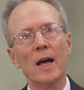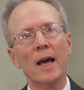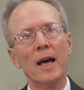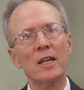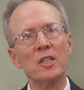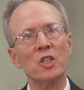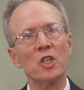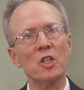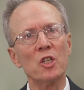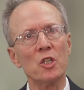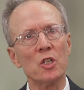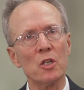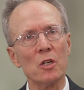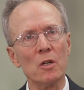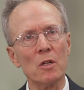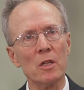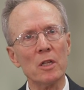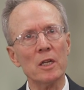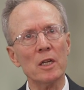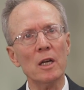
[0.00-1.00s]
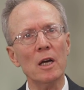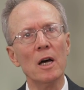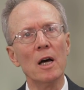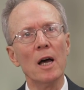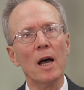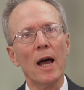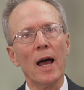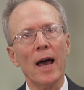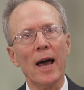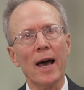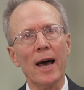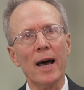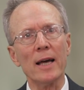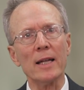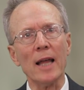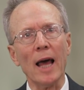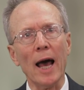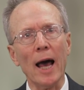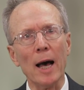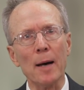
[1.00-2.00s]
And she surely
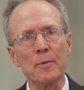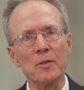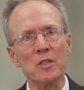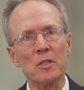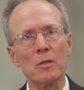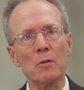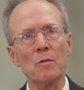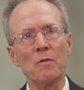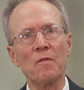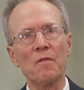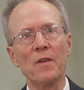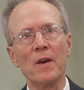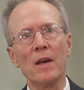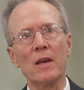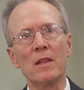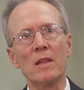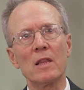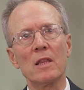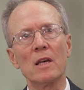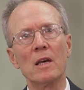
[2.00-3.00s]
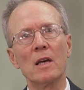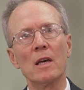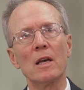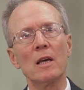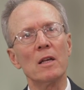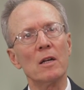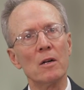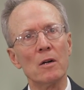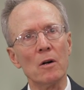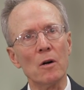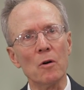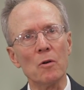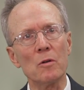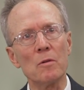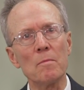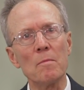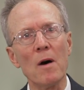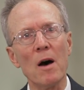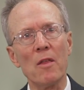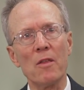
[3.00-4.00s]
had absolute faith in her
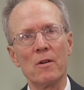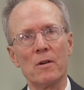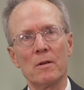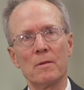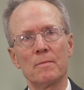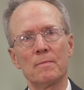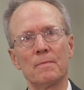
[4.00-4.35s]
own mother.